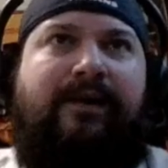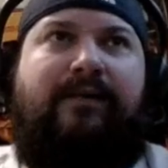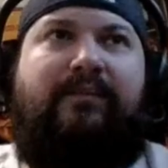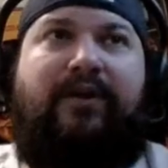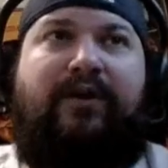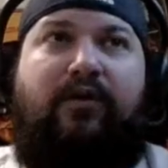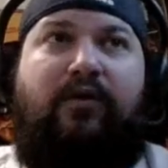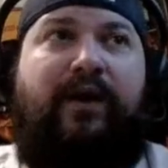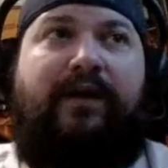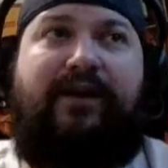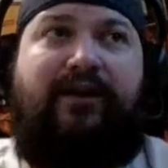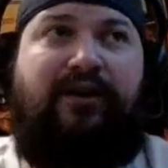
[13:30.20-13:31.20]
But nowhere
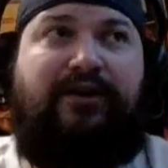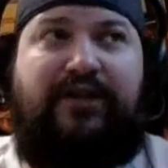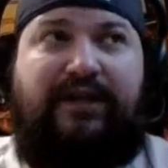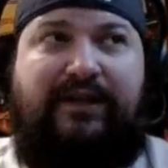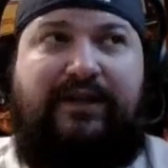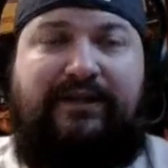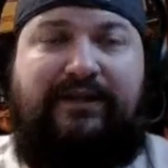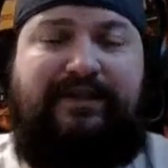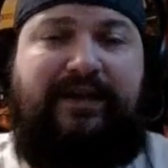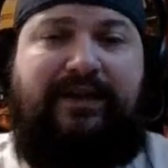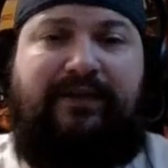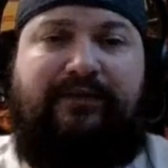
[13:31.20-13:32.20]
in that contract did it
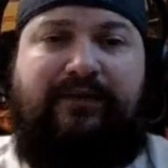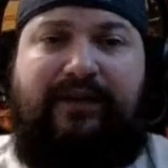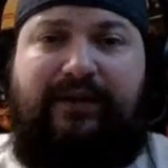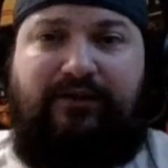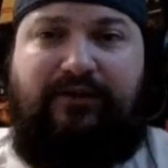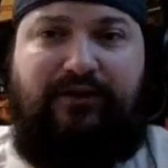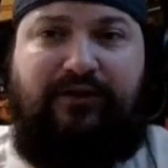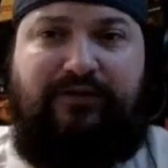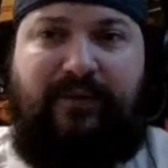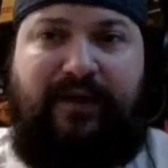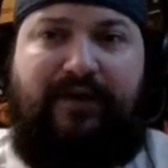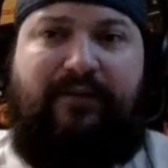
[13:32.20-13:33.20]
say that they couldn't use
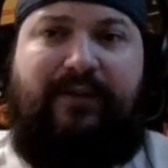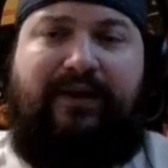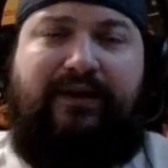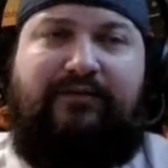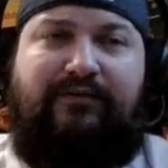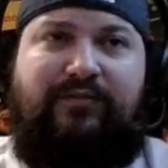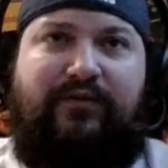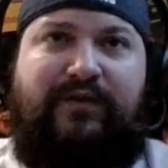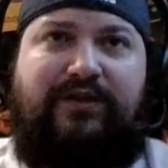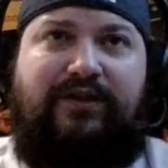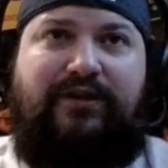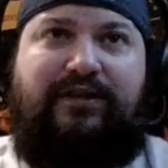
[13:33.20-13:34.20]
Spider-Man, and those
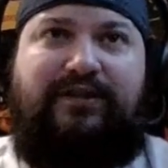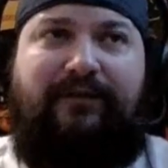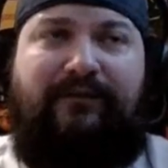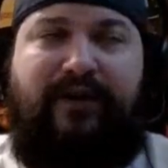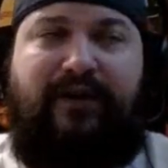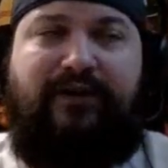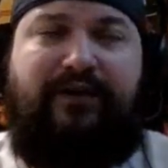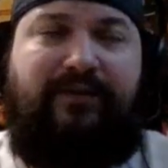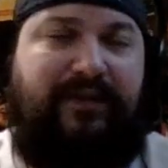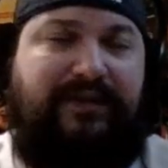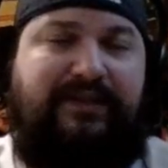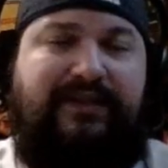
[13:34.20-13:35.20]
movies are severely
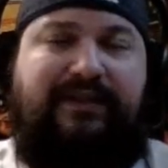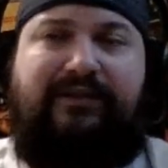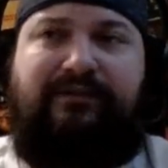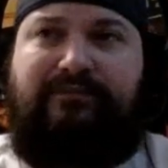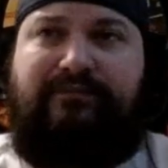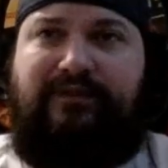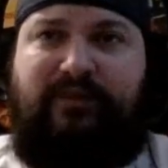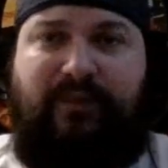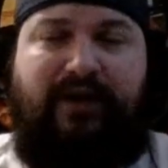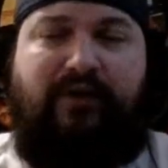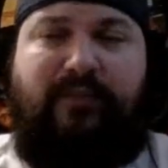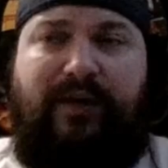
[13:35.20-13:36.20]
missing
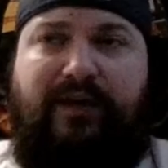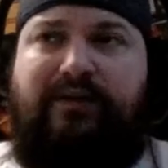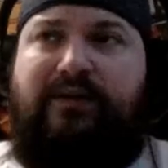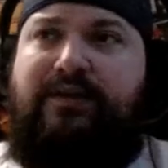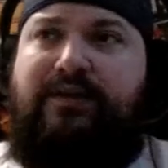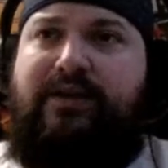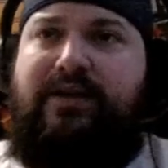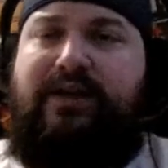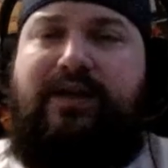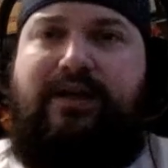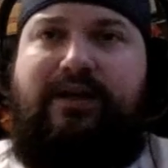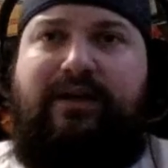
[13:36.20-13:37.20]
Spider-Man.
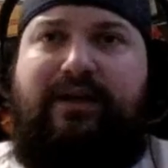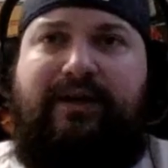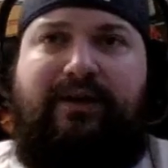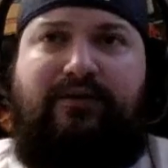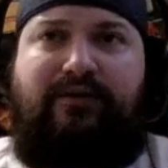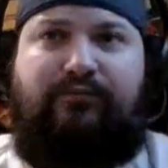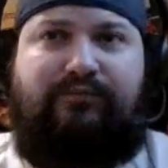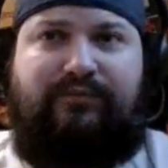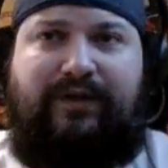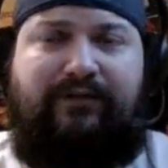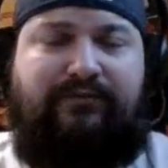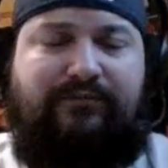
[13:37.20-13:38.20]
Like, who
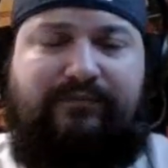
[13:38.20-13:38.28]
I don't,